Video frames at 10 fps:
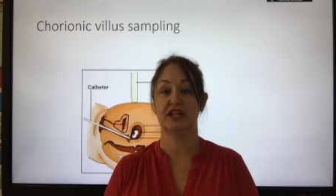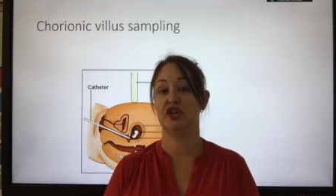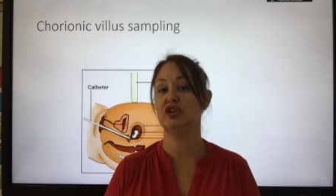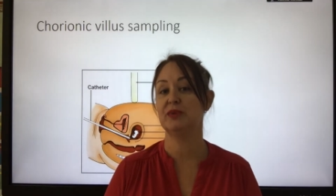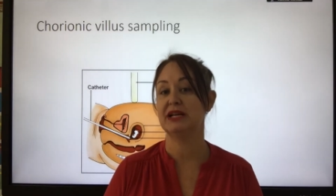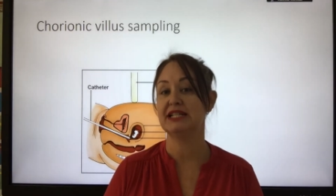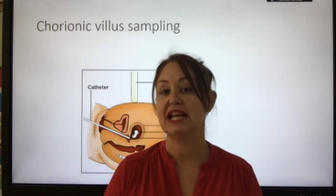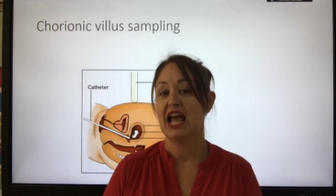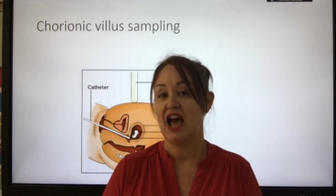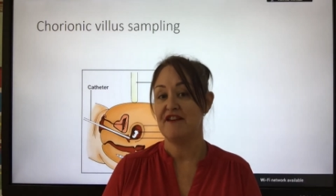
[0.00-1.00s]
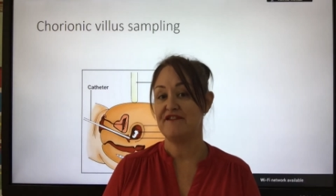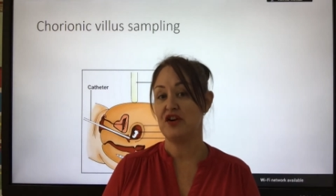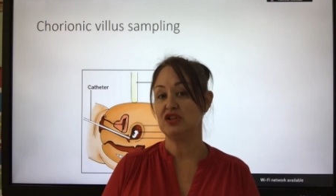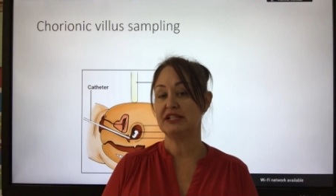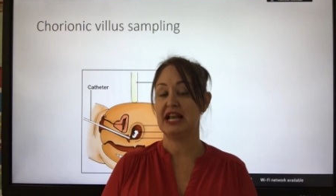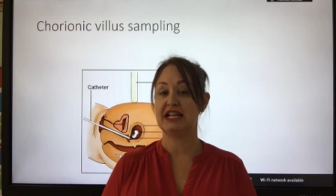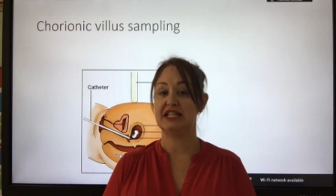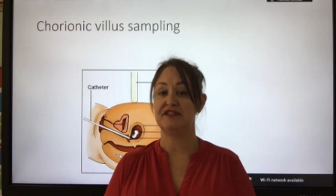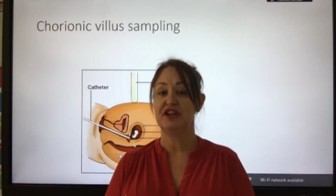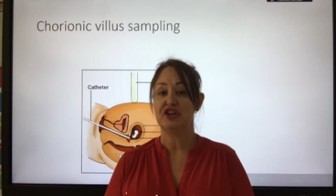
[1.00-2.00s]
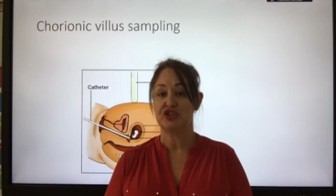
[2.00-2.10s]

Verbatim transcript: In other words, a false negative,